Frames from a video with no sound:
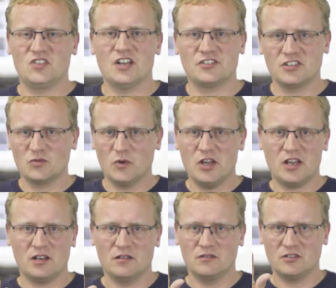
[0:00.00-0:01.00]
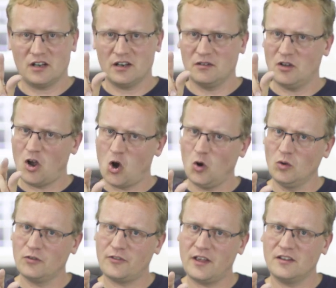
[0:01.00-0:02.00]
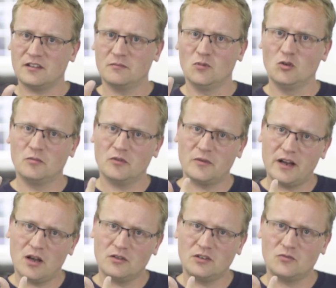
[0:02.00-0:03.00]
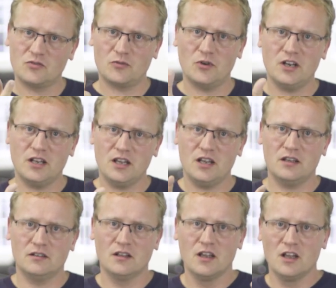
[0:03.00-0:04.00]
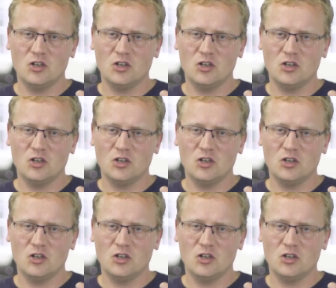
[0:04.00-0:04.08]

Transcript: gestures where you can kind of hold things and move them around in 3D, and